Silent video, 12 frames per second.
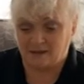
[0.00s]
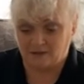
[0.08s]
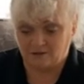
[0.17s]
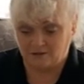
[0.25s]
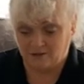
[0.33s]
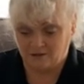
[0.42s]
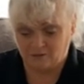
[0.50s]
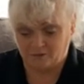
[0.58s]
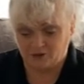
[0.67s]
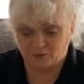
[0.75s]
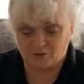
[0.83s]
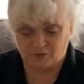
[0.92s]
and my
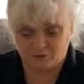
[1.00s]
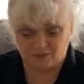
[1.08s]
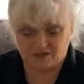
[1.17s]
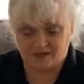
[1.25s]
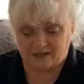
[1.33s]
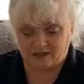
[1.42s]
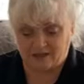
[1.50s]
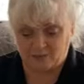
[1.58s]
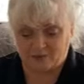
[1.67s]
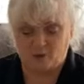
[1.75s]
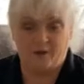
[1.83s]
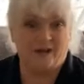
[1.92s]
husband said like
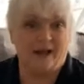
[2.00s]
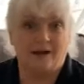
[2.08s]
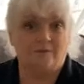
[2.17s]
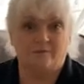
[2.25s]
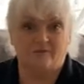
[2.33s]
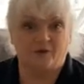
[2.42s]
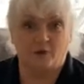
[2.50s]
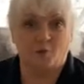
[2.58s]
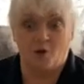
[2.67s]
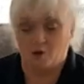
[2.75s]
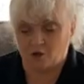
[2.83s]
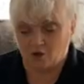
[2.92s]
we're going out for a
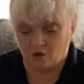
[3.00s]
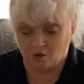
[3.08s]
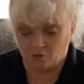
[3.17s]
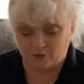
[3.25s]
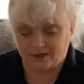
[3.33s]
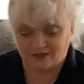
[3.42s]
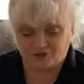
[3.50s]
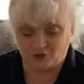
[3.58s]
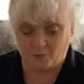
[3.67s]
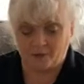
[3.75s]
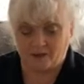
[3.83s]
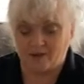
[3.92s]
walk or going out
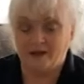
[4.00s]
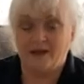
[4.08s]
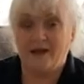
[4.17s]
shopping,